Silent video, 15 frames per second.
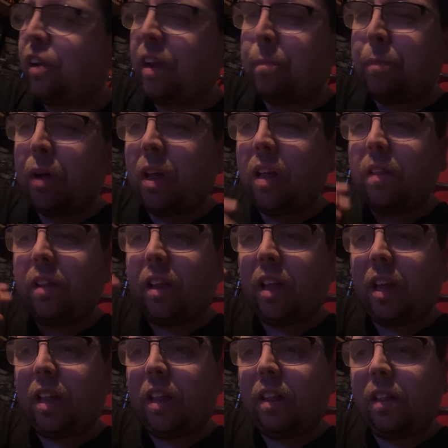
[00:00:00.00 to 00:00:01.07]
But
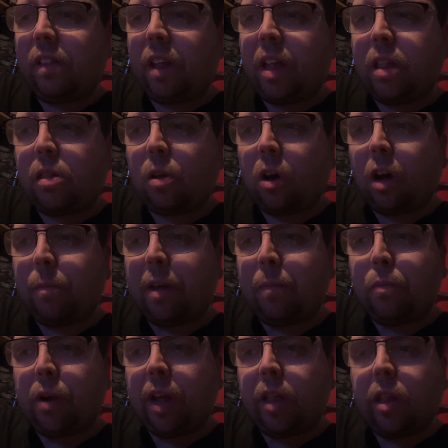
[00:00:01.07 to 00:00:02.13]
this time he
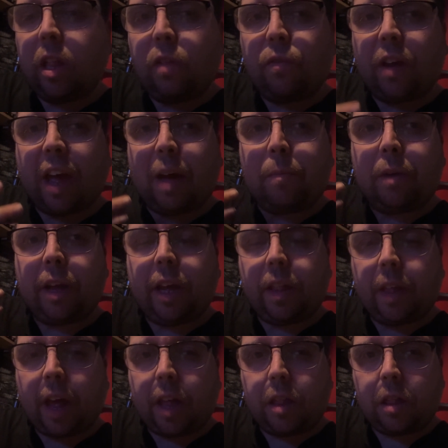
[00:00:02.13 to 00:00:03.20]
brings his family,
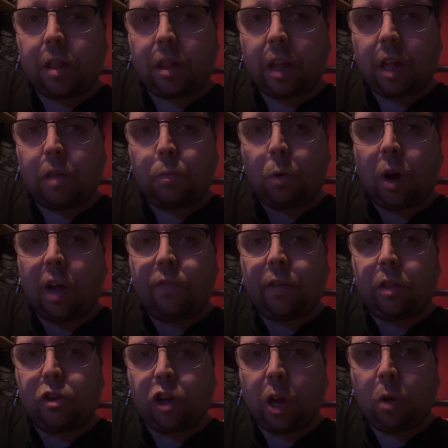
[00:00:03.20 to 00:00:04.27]
that's his wife
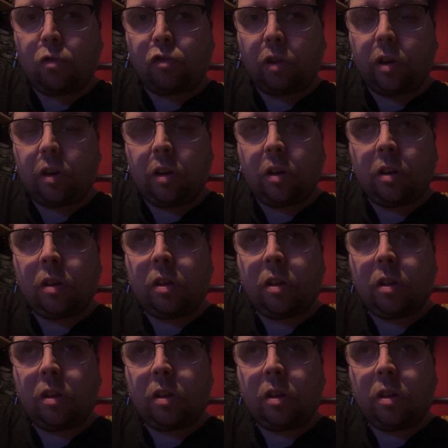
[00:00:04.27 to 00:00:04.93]
and children,